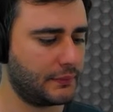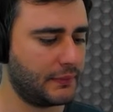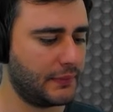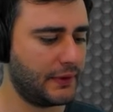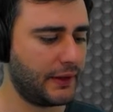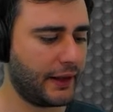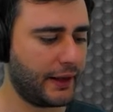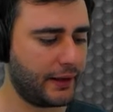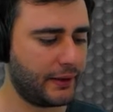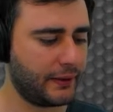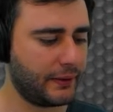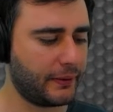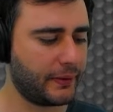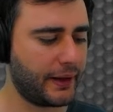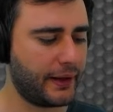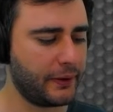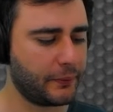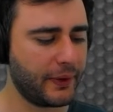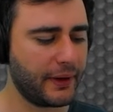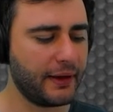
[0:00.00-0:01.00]
Now,
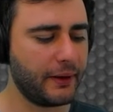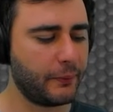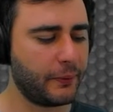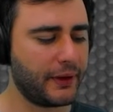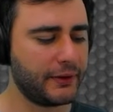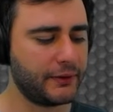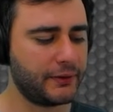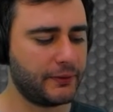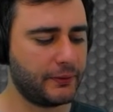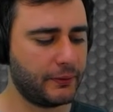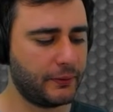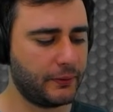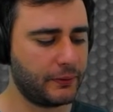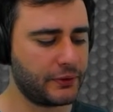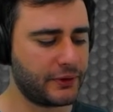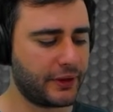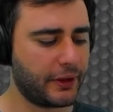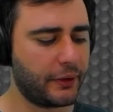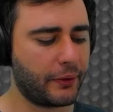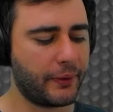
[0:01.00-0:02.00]
I really want to
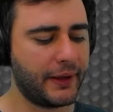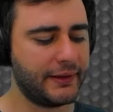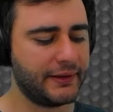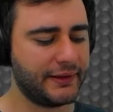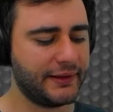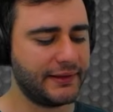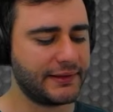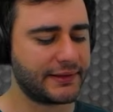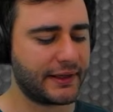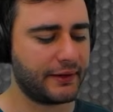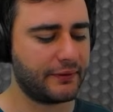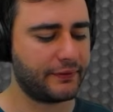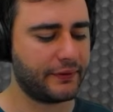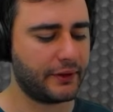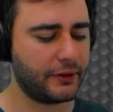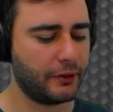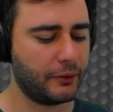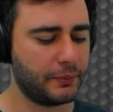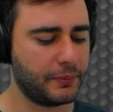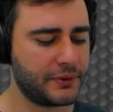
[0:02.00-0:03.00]
generate these
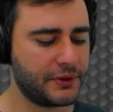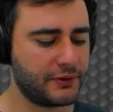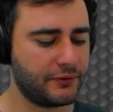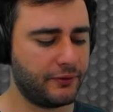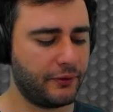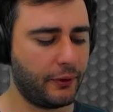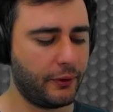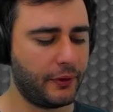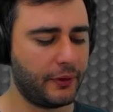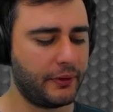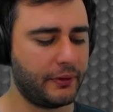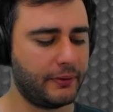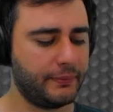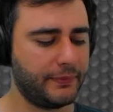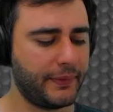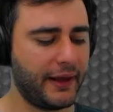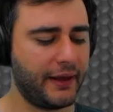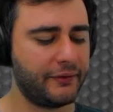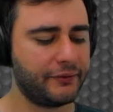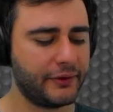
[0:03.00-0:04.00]
envelopes for
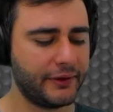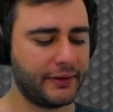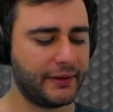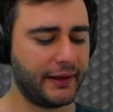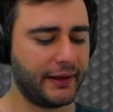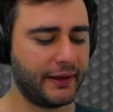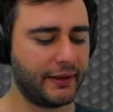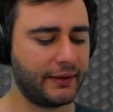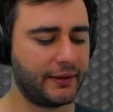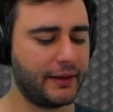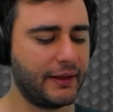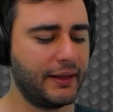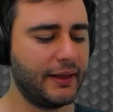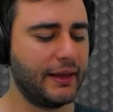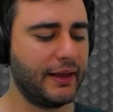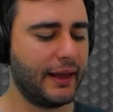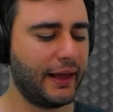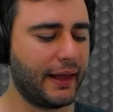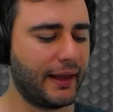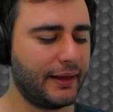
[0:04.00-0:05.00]
everything,
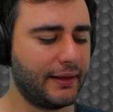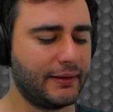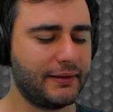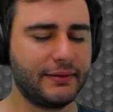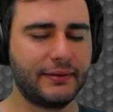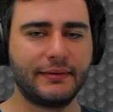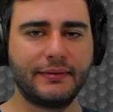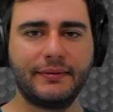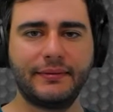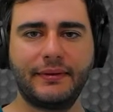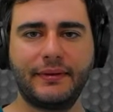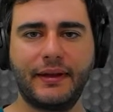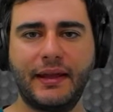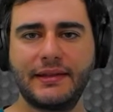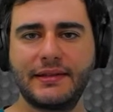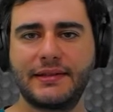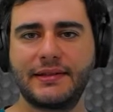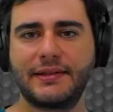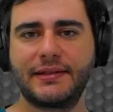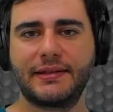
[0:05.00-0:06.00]
and
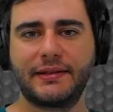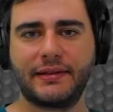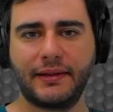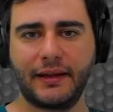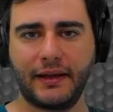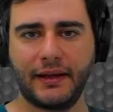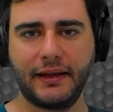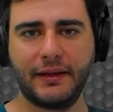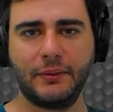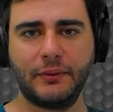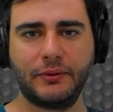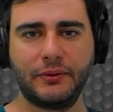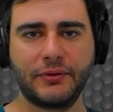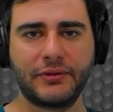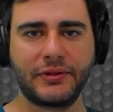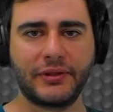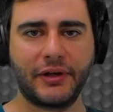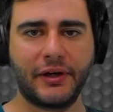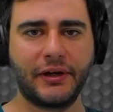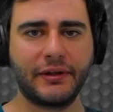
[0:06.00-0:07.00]
it's time to
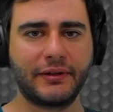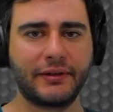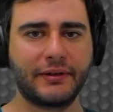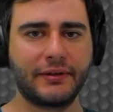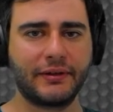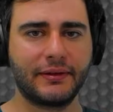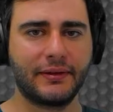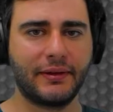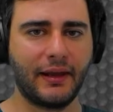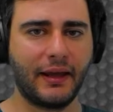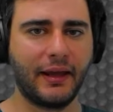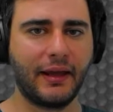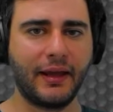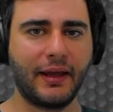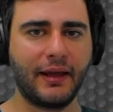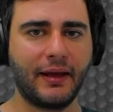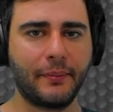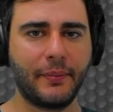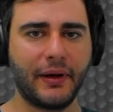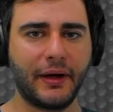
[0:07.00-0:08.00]
start
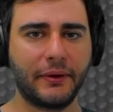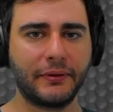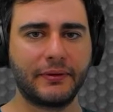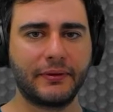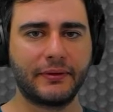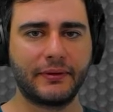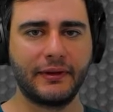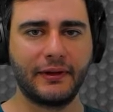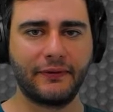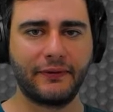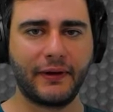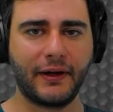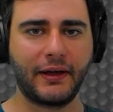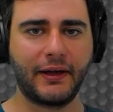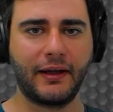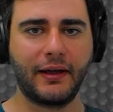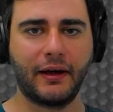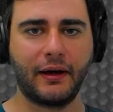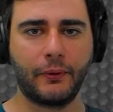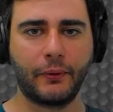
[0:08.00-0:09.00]
thinking about
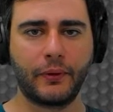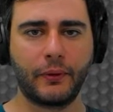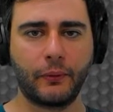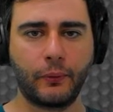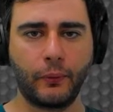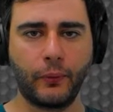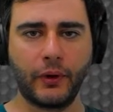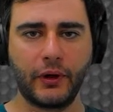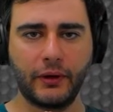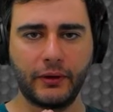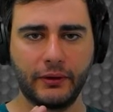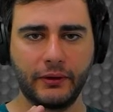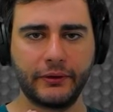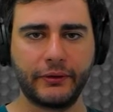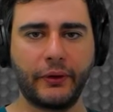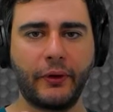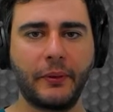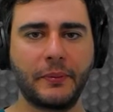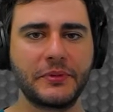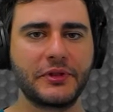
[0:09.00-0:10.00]
defining our world
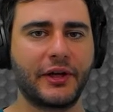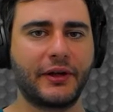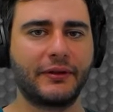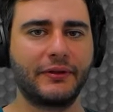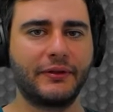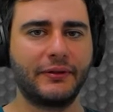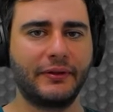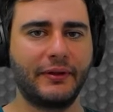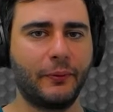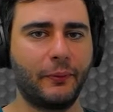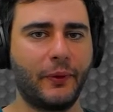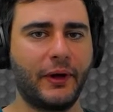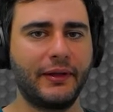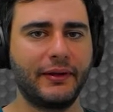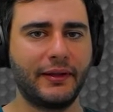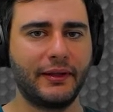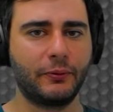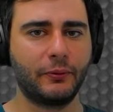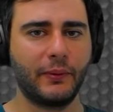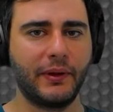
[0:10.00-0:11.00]
object, the one
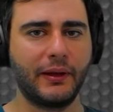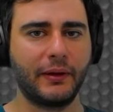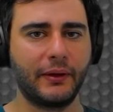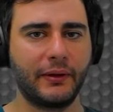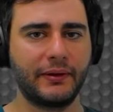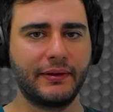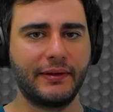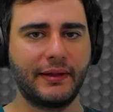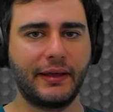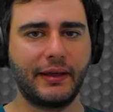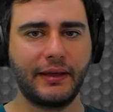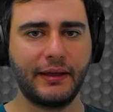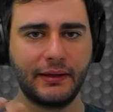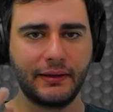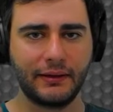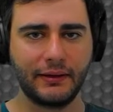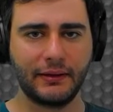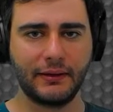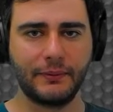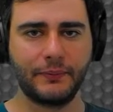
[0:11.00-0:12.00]
that will
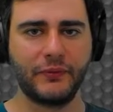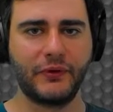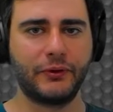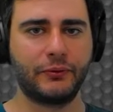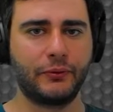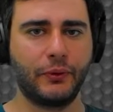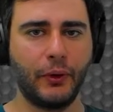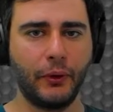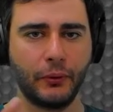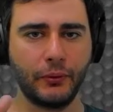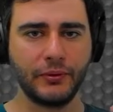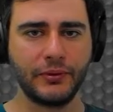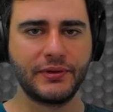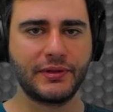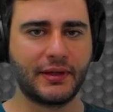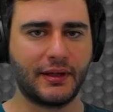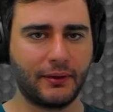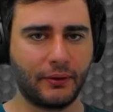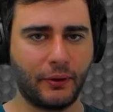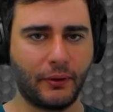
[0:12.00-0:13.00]
contain the
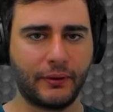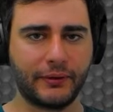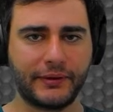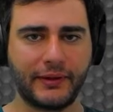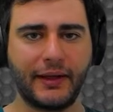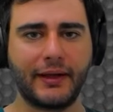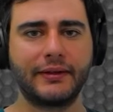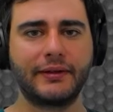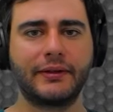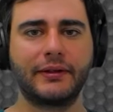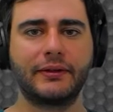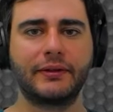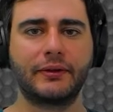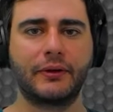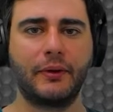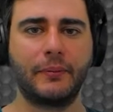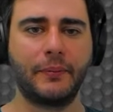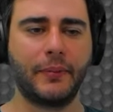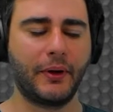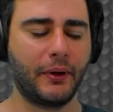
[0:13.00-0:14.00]
roads and all the other
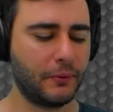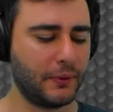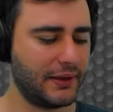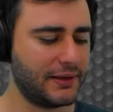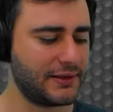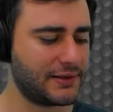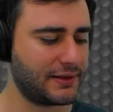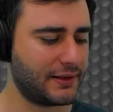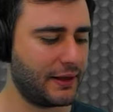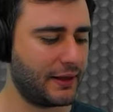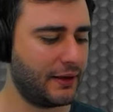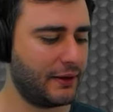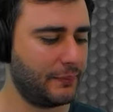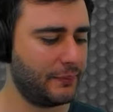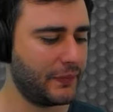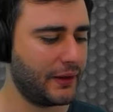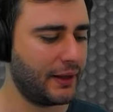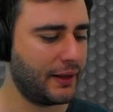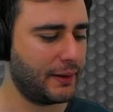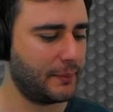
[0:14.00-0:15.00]
components there,
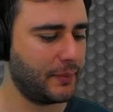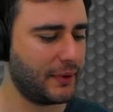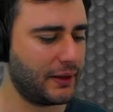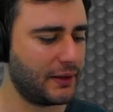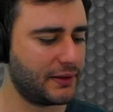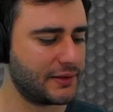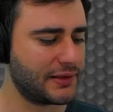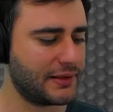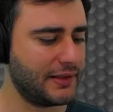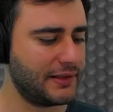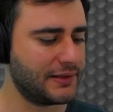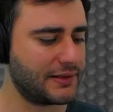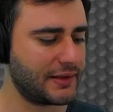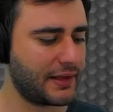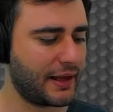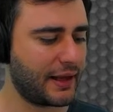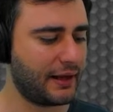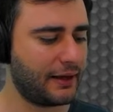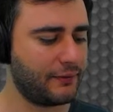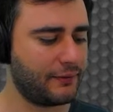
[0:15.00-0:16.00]
because these
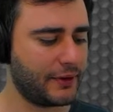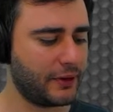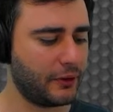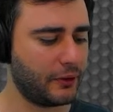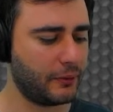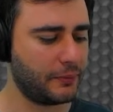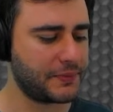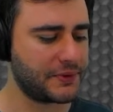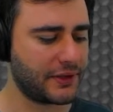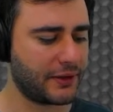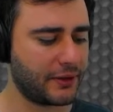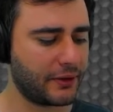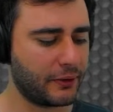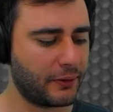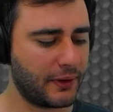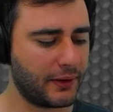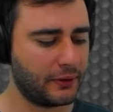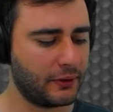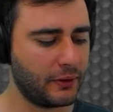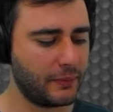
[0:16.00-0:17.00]
envelopes are
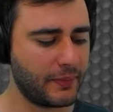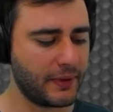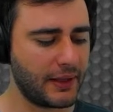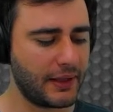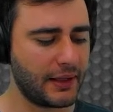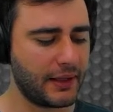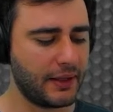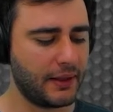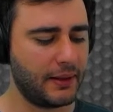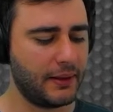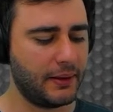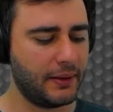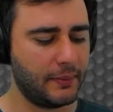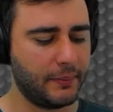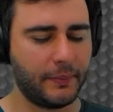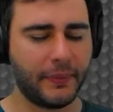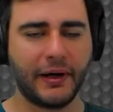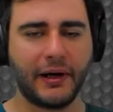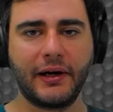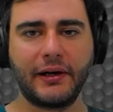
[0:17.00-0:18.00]
going to be
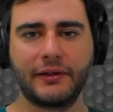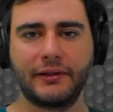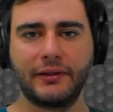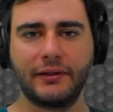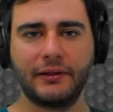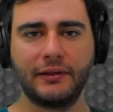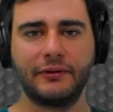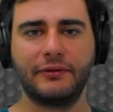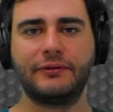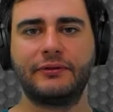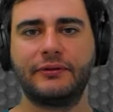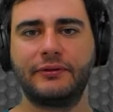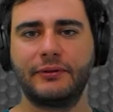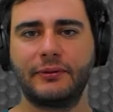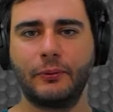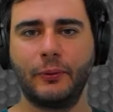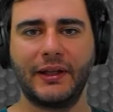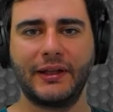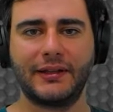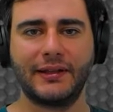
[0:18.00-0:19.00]
part of
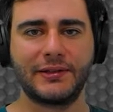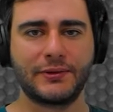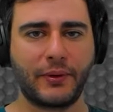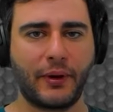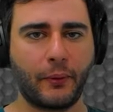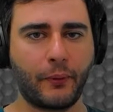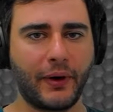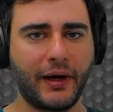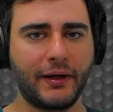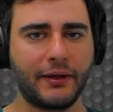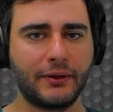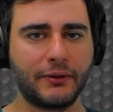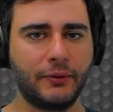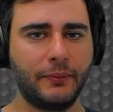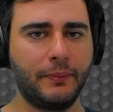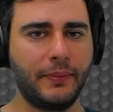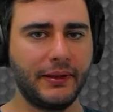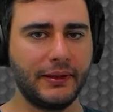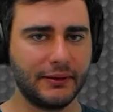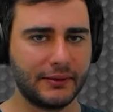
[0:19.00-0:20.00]
what is required to
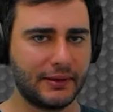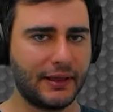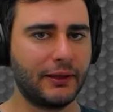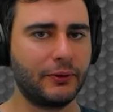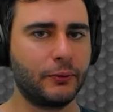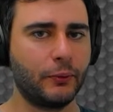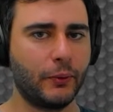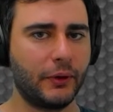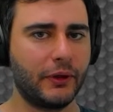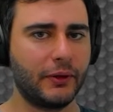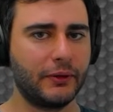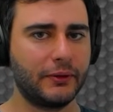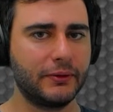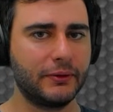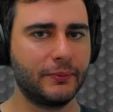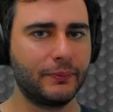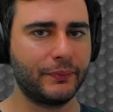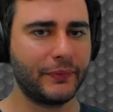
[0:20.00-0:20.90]
build that world.